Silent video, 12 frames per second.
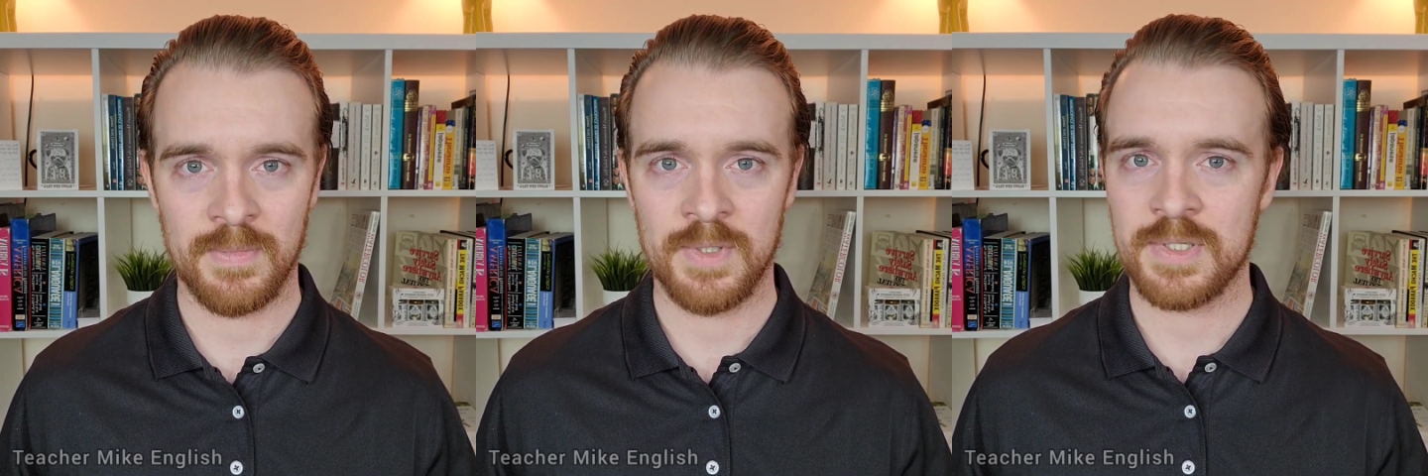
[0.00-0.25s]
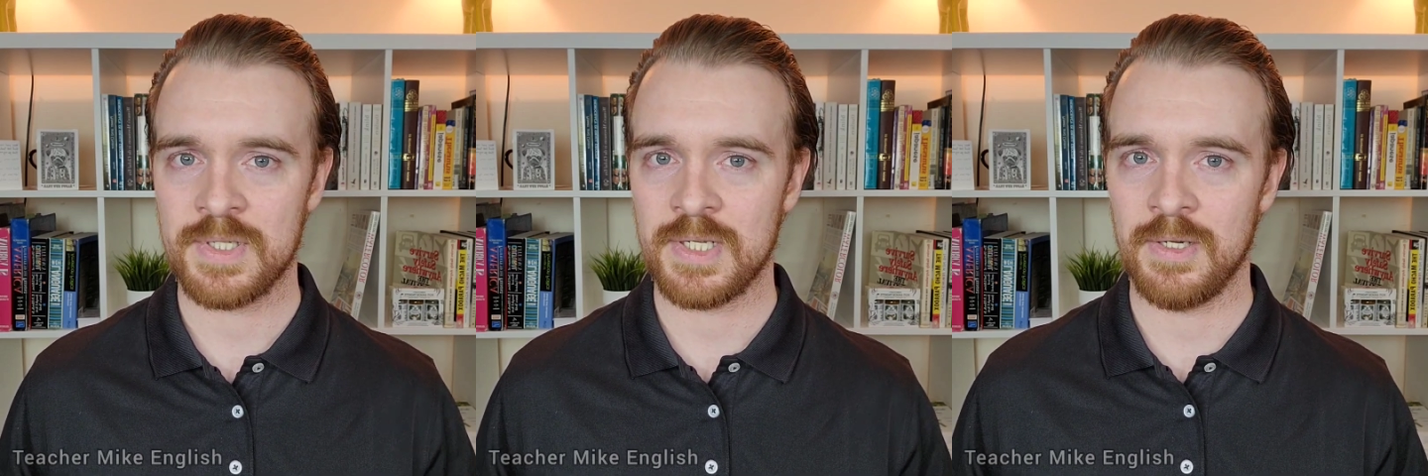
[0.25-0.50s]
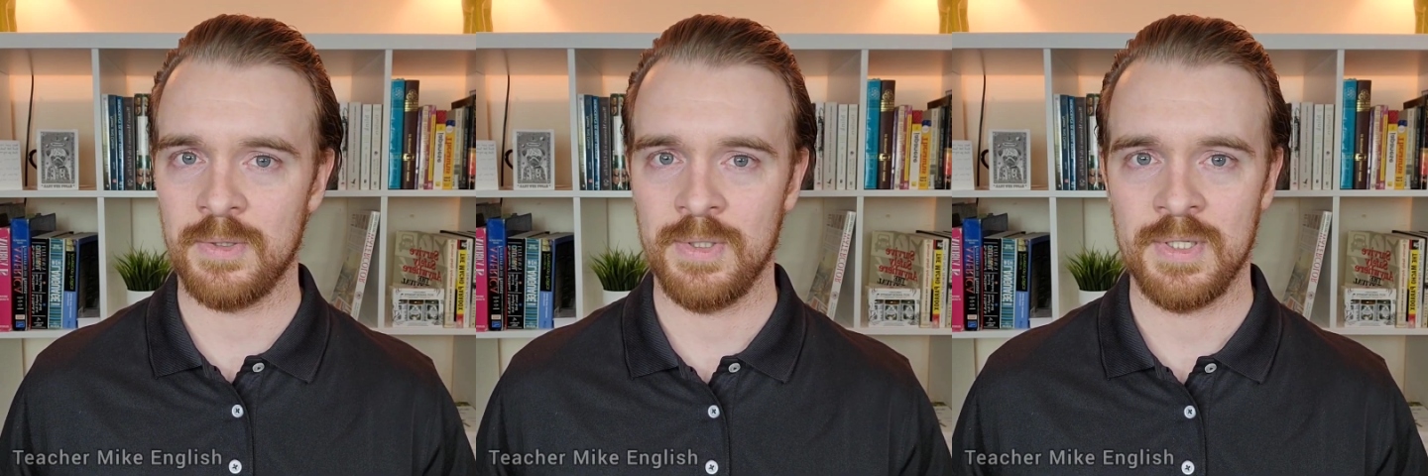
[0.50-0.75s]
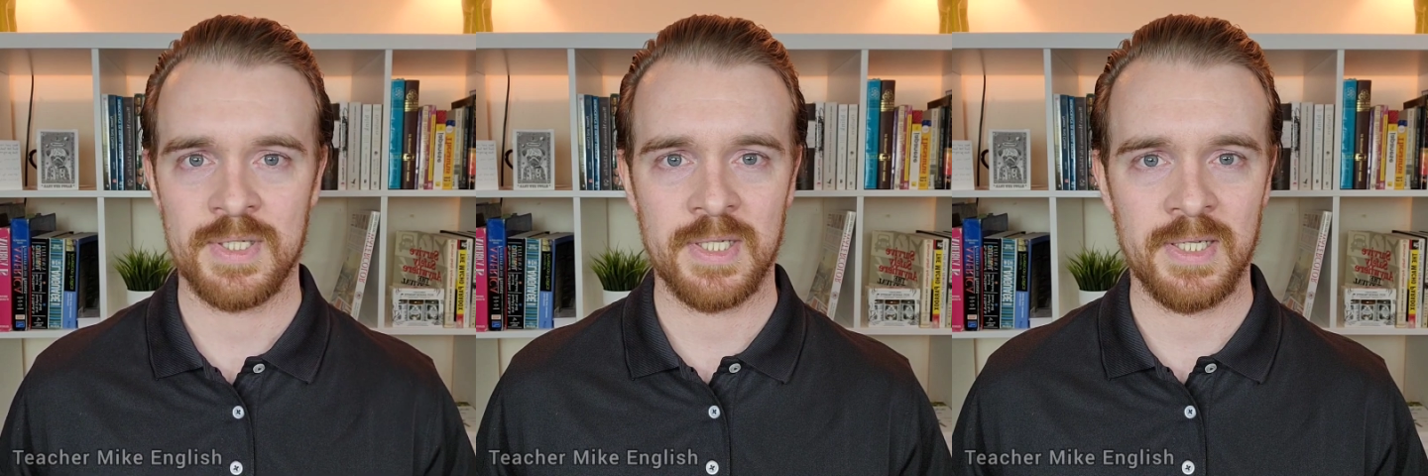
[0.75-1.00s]
So
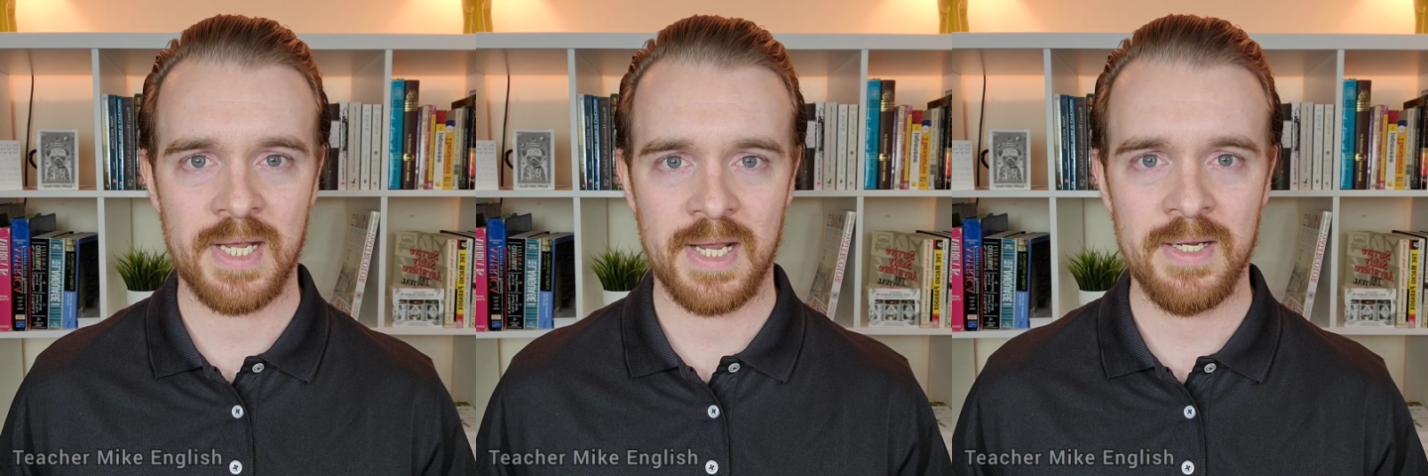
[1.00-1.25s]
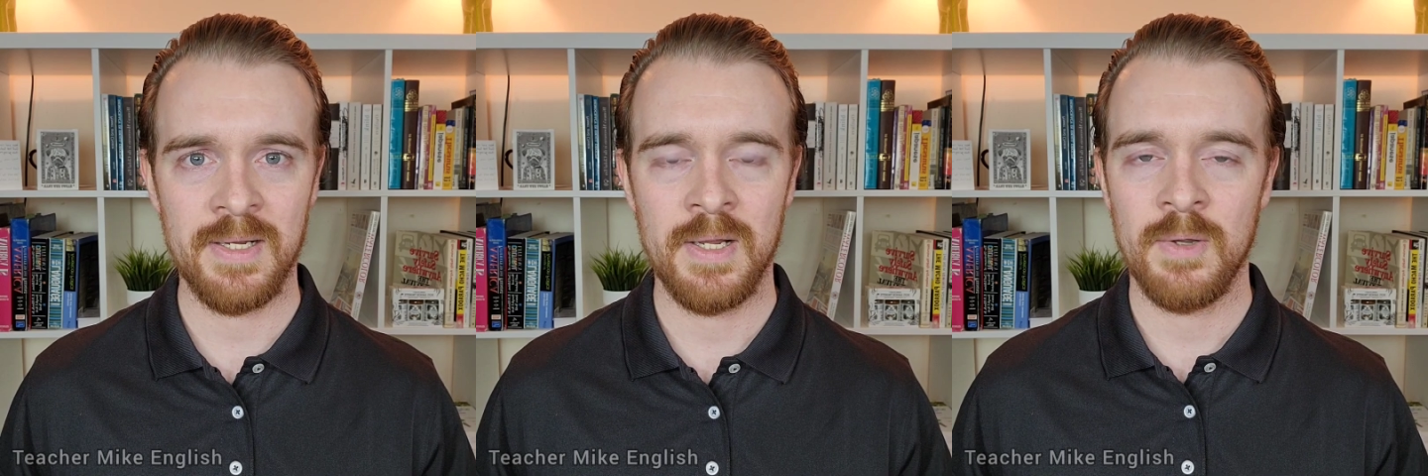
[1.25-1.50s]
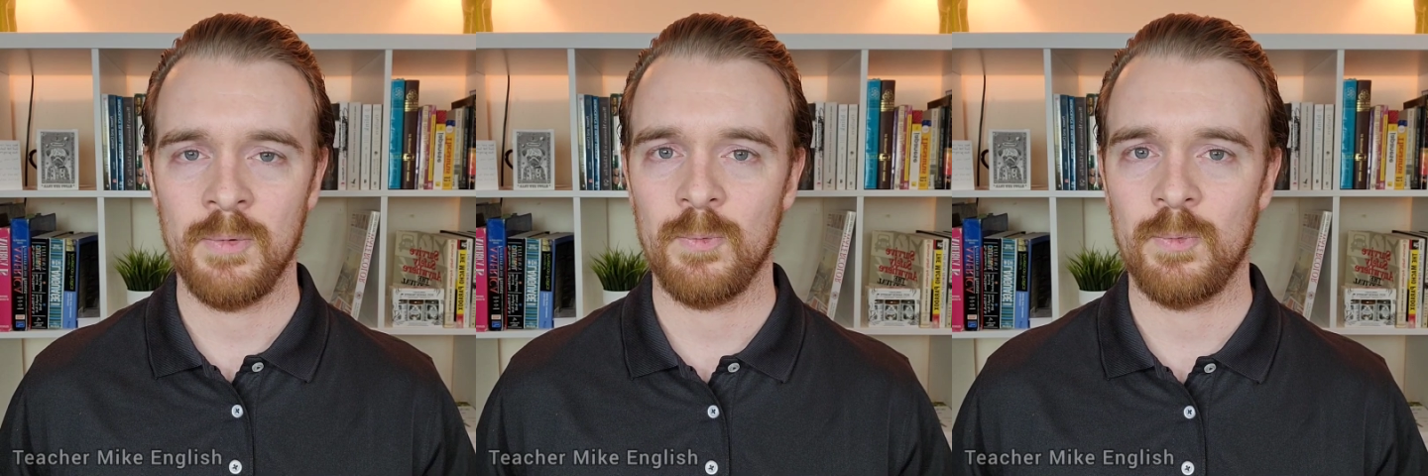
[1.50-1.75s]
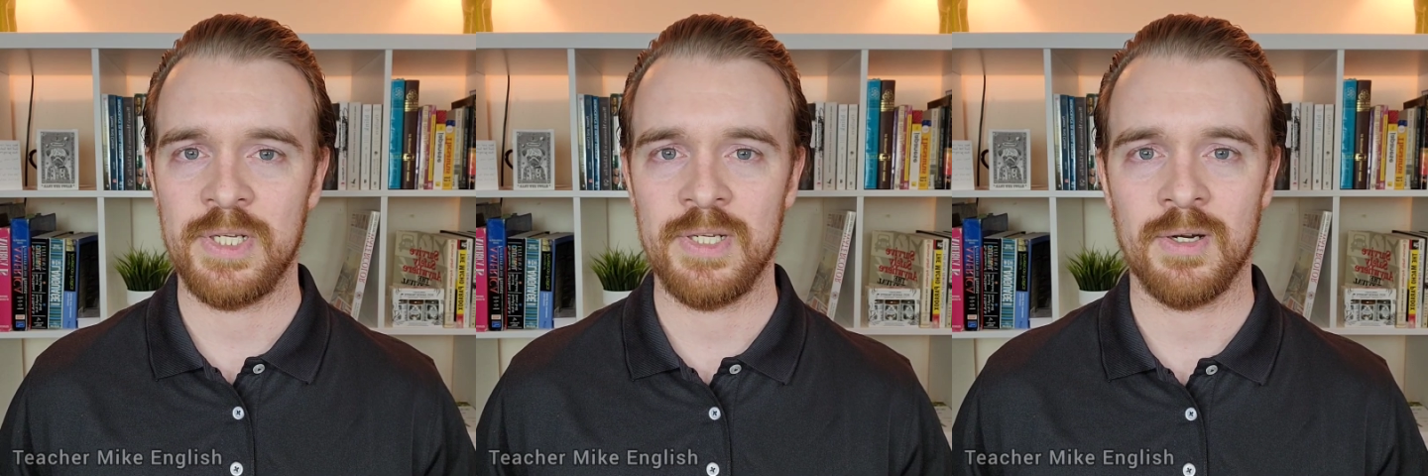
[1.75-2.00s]
today,
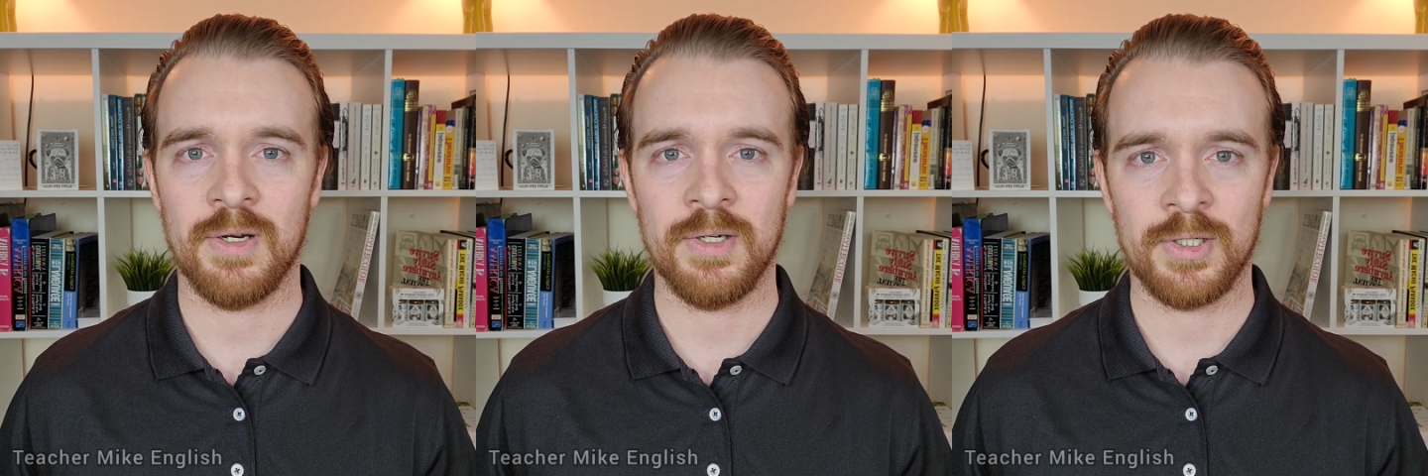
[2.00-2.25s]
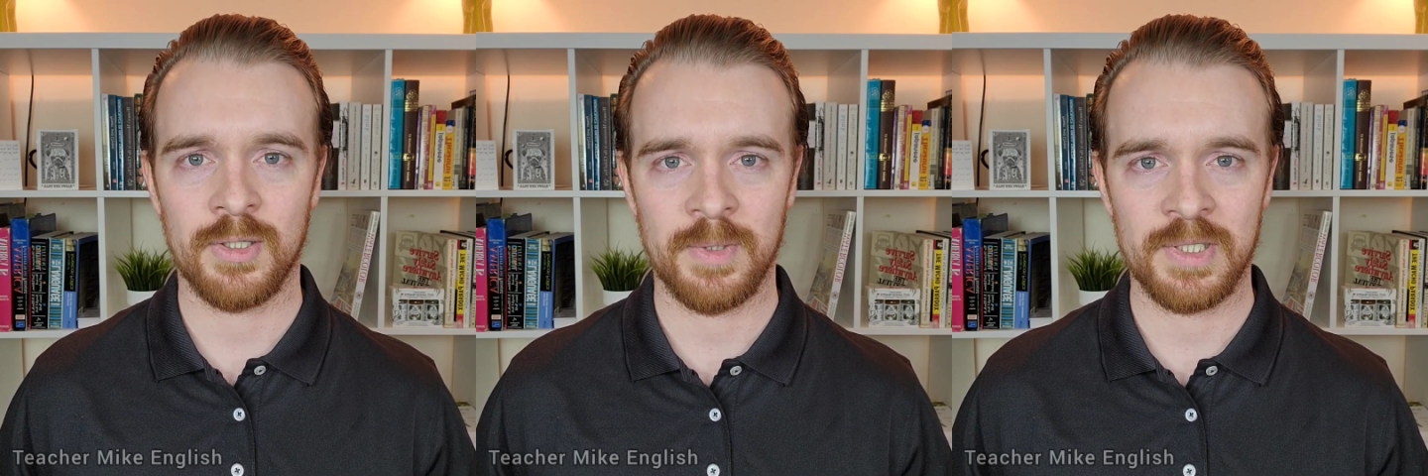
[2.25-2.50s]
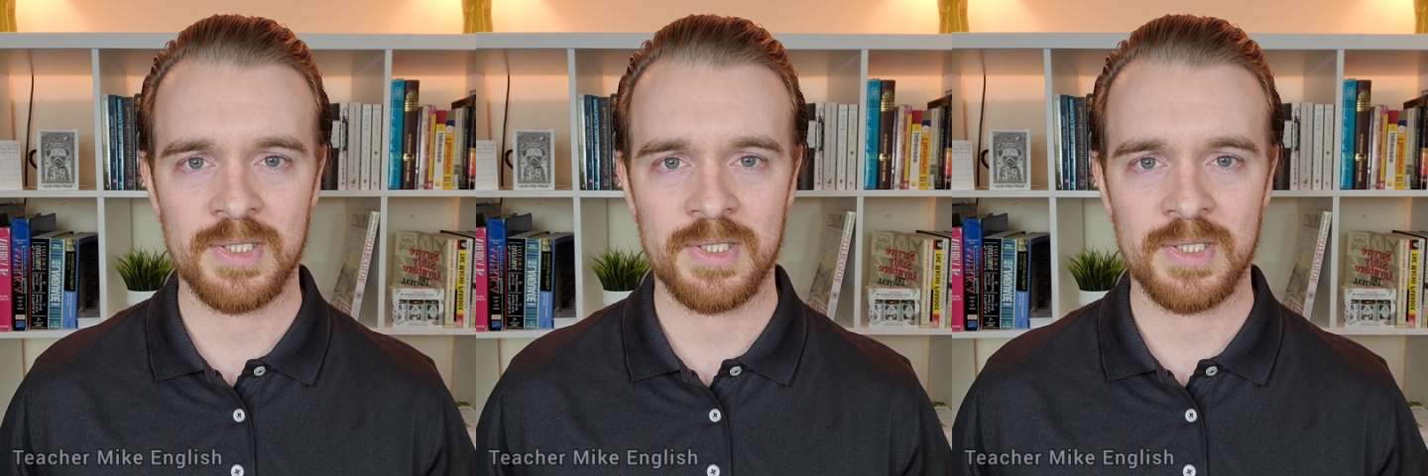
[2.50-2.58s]
we are going